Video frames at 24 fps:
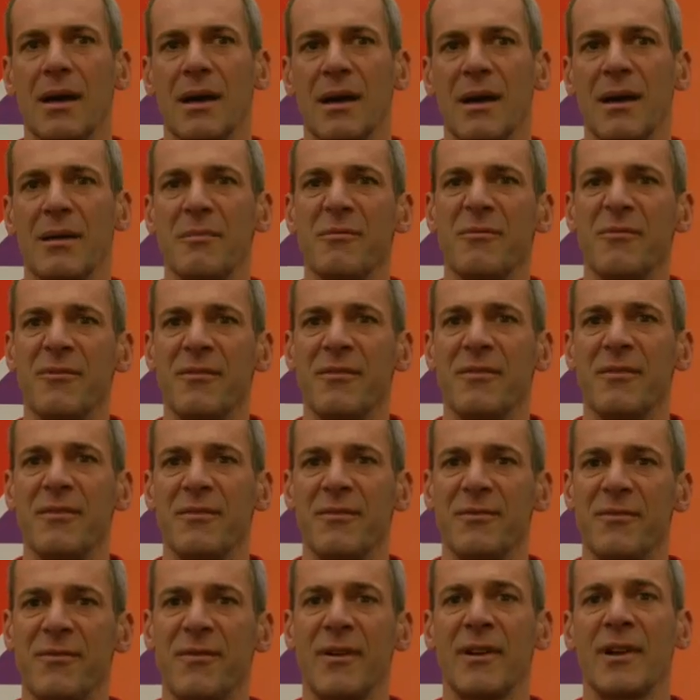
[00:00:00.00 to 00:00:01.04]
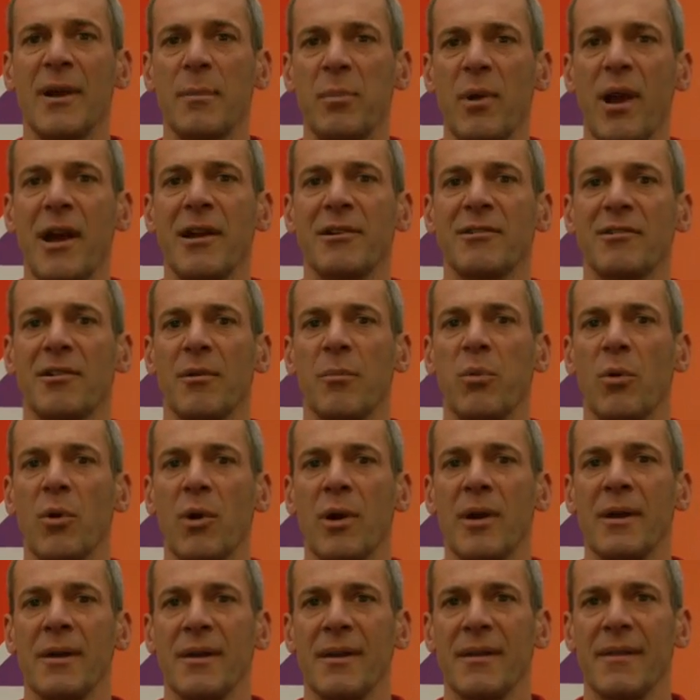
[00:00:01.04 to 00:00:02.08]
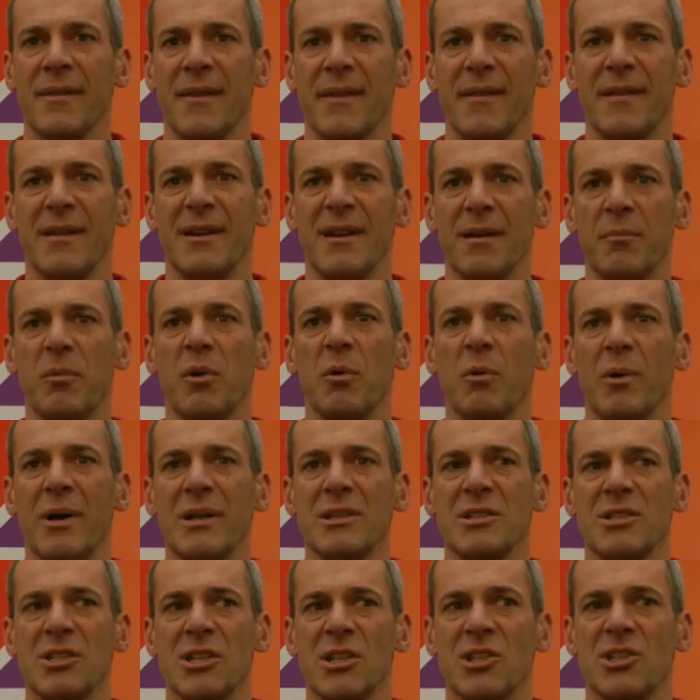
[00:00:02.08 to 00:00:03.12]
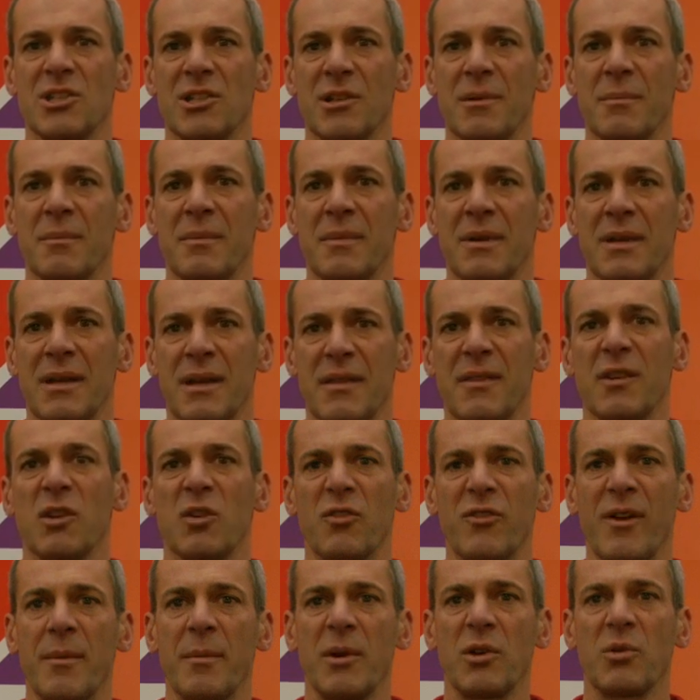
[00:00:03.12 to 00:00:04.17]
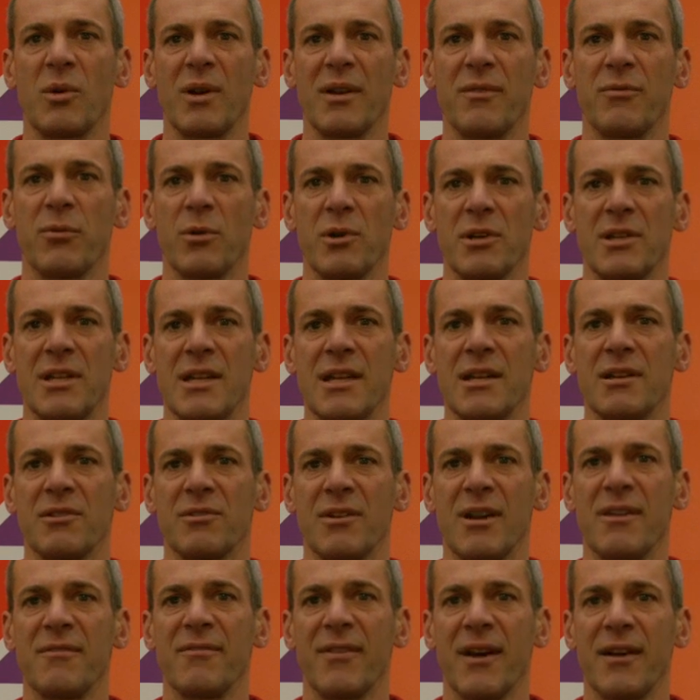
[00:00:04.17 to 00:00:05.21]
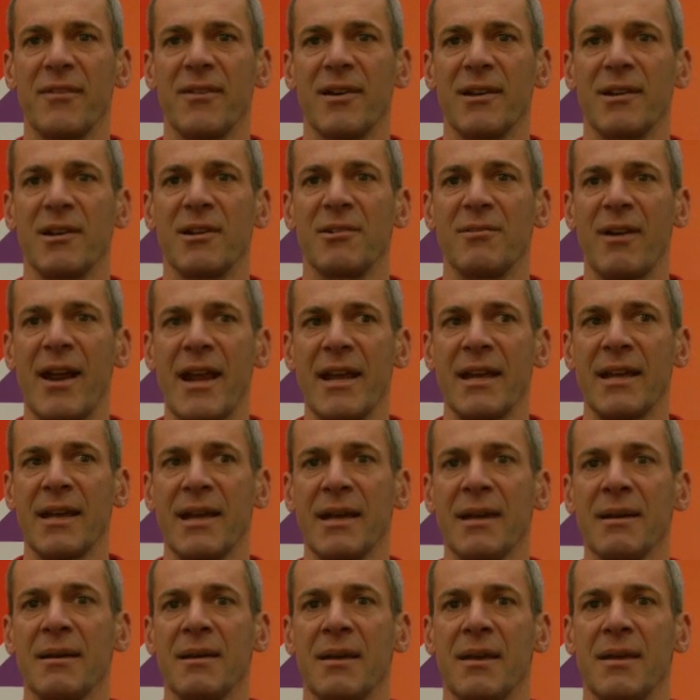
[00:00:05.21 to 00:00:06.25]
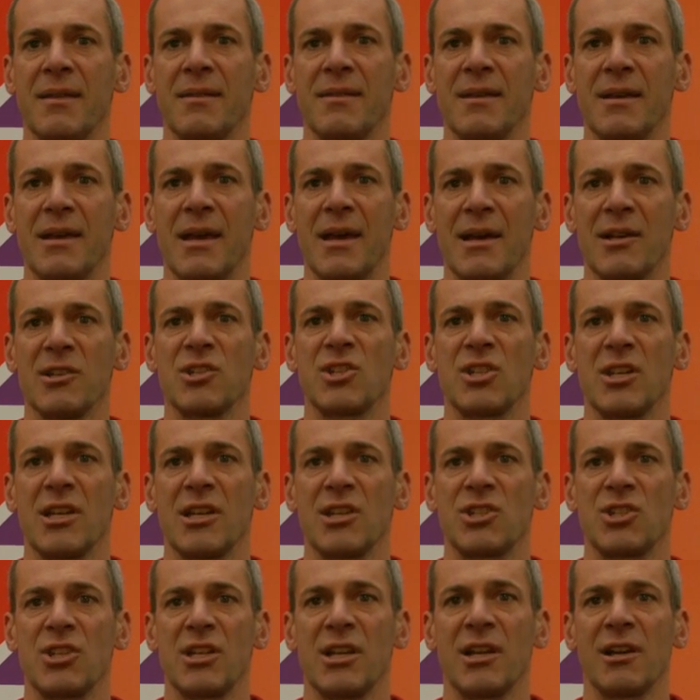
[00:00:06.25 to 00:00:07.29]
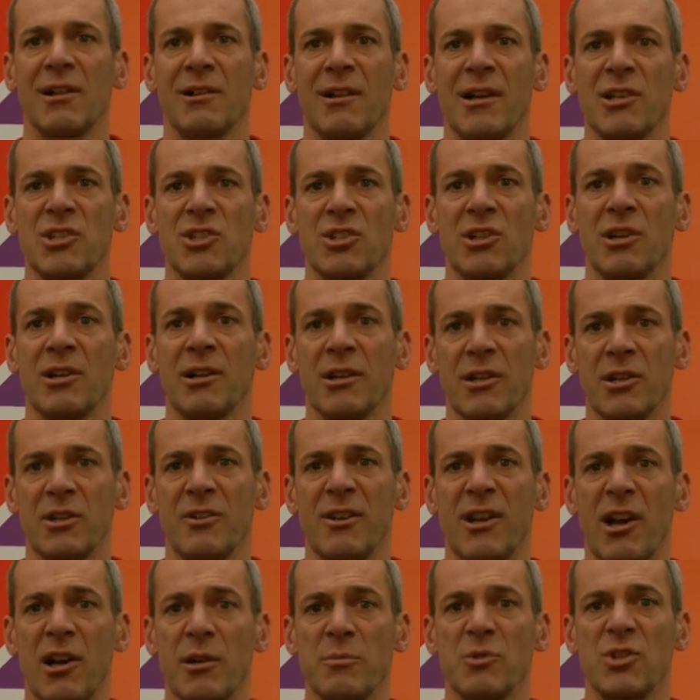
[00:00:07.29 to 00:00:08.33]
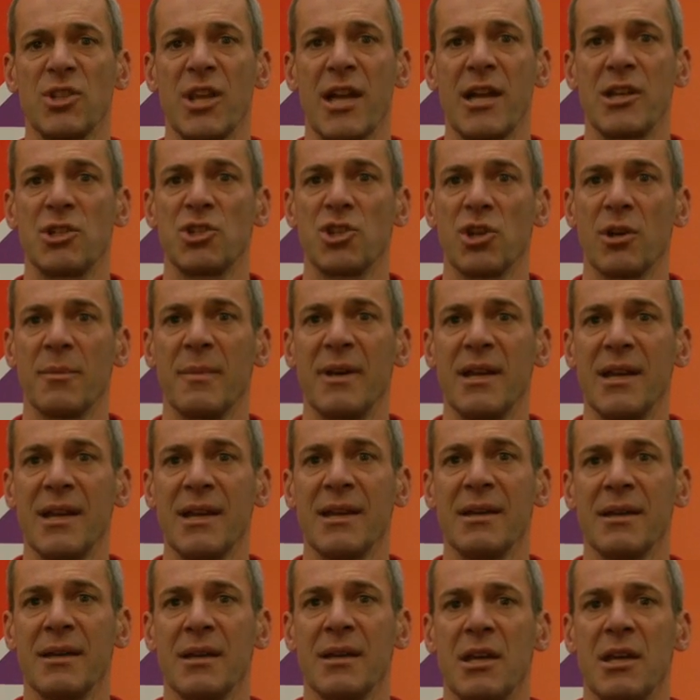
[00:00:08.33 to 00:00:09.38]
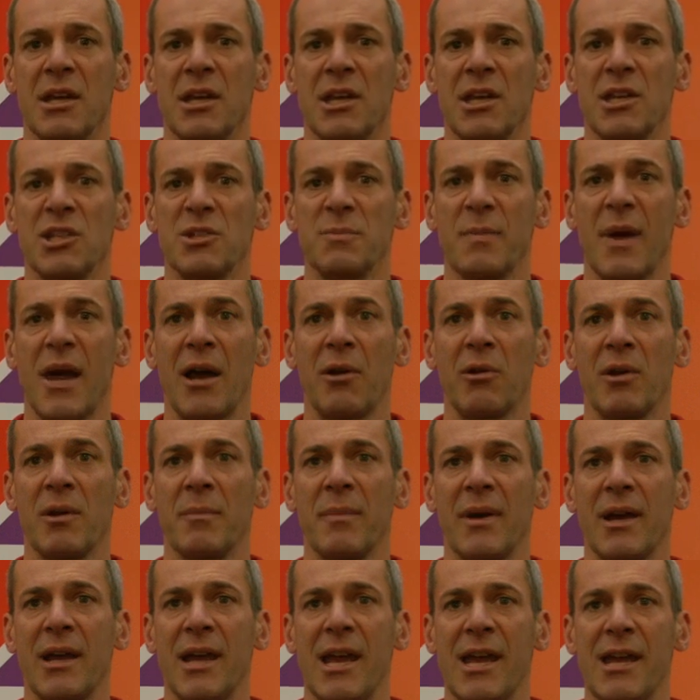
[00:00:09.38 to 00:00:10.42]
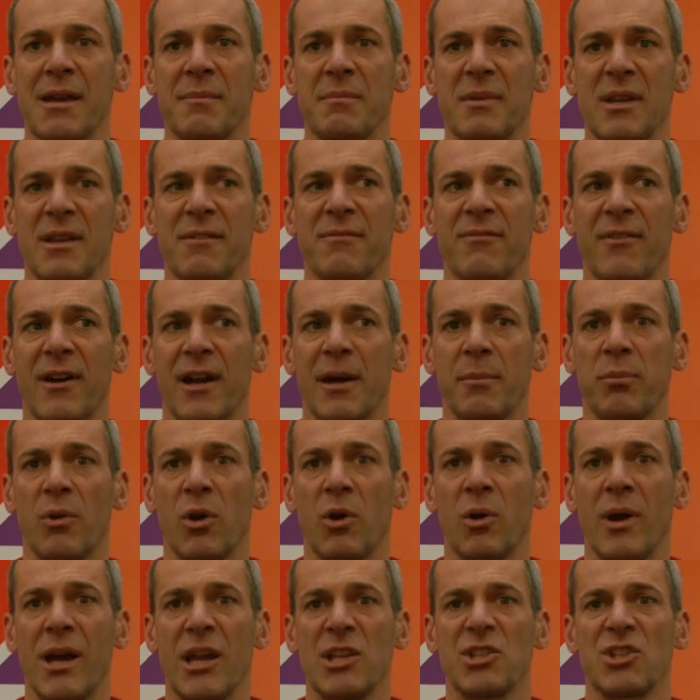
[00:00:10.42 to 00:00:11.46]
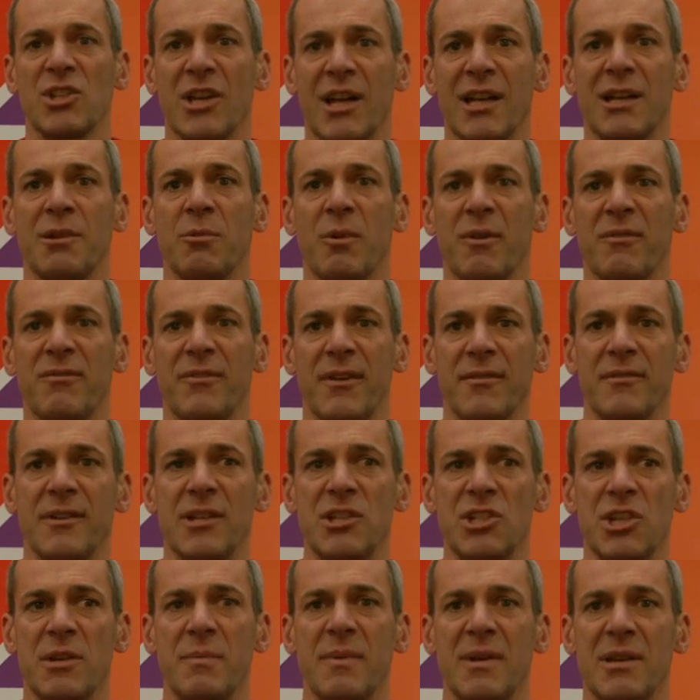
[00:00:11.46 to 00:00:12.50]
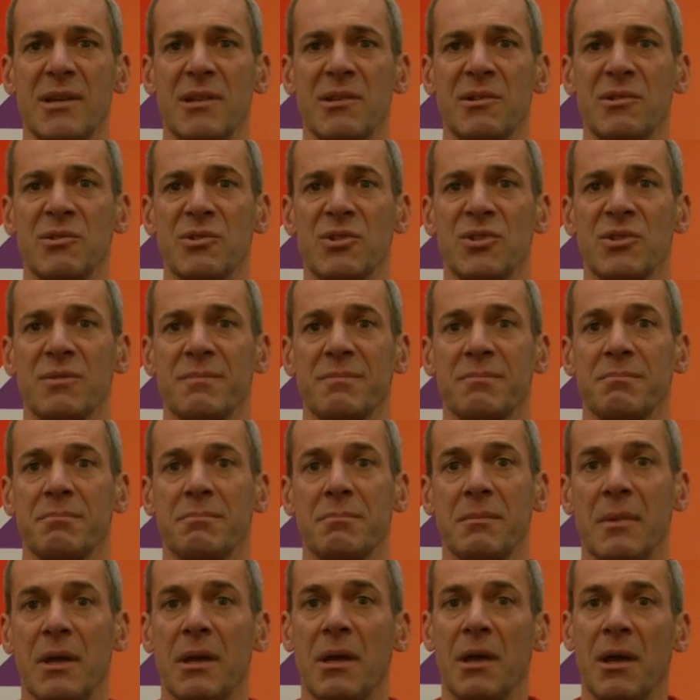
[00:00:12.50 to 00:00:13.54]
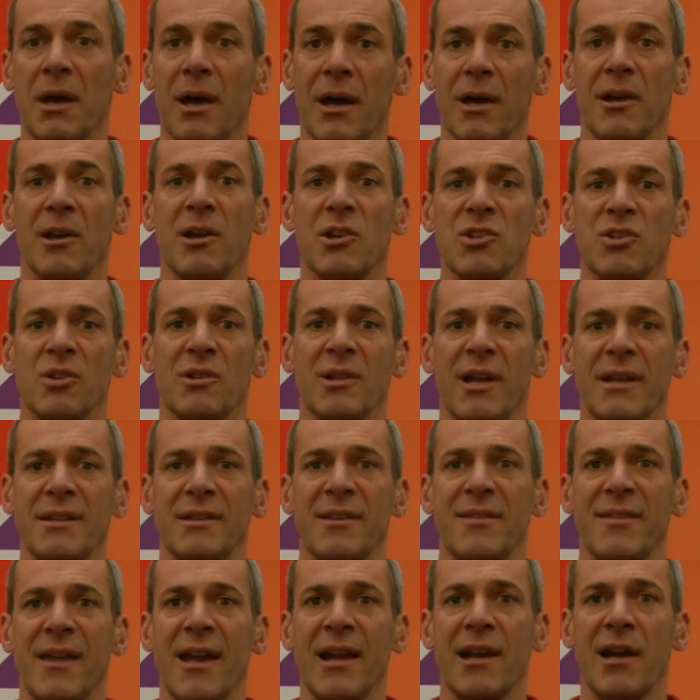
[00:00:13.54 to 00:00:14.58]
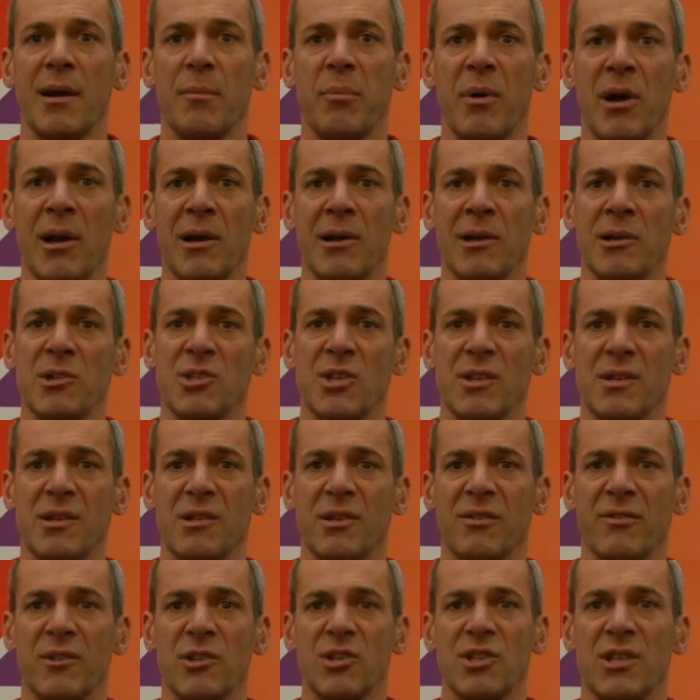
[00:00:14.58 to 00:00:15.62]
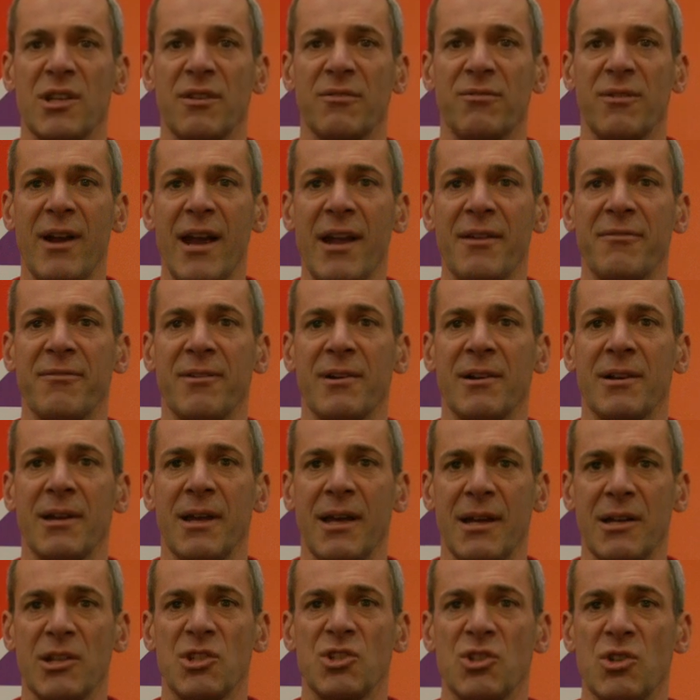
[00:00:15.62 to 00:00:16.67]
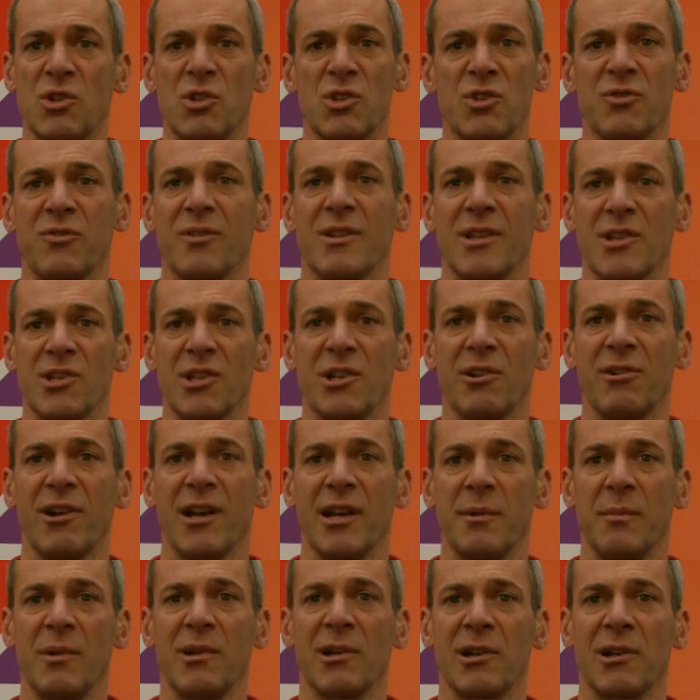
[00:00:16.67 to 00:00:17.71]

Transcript: I'm very proud to report that the number one system in the November 2014 Green 500 ranking the LCSC cluster in Darmstadt, Germany is powered by AMD FirePro S9150 GPUs. I'd also like to thank our partners at the University of Frankfurt and ASUS for this incredible